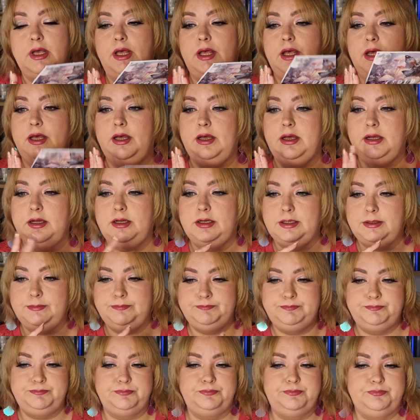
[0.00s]
And
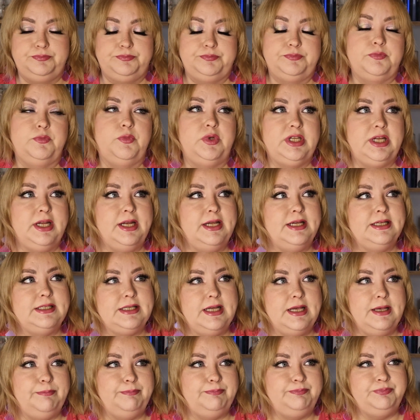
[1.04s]
what can I
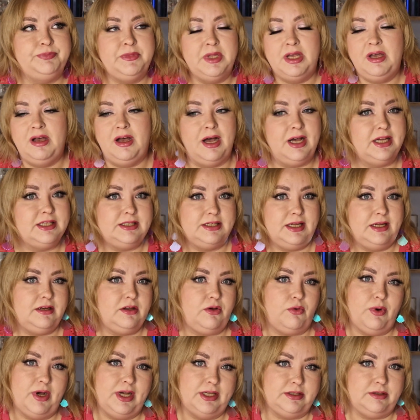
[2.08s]
say? I said
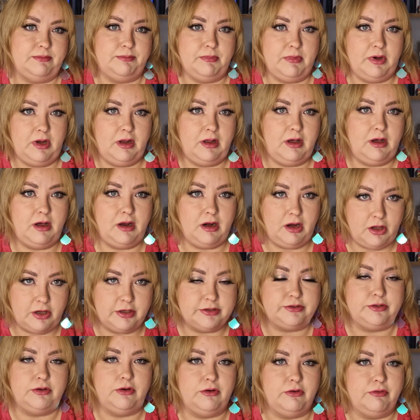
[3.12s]
quite a
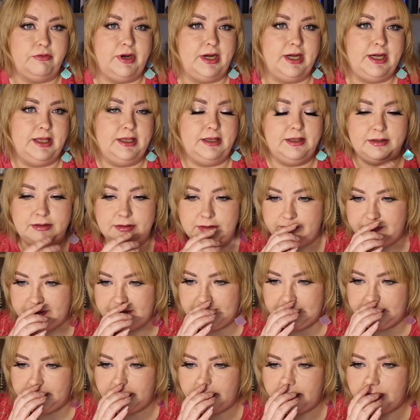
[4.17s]
lot already in the
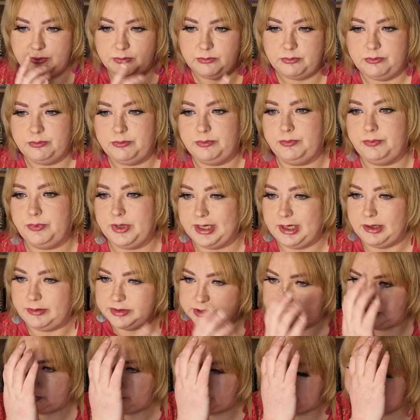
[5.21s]
video when I was
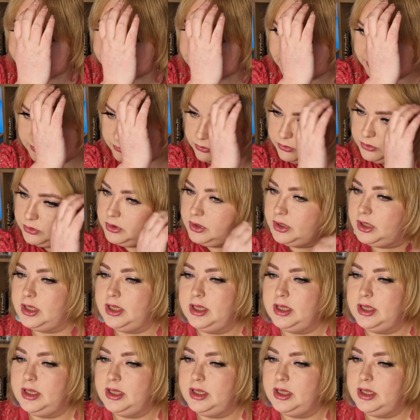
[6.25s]
doing the look.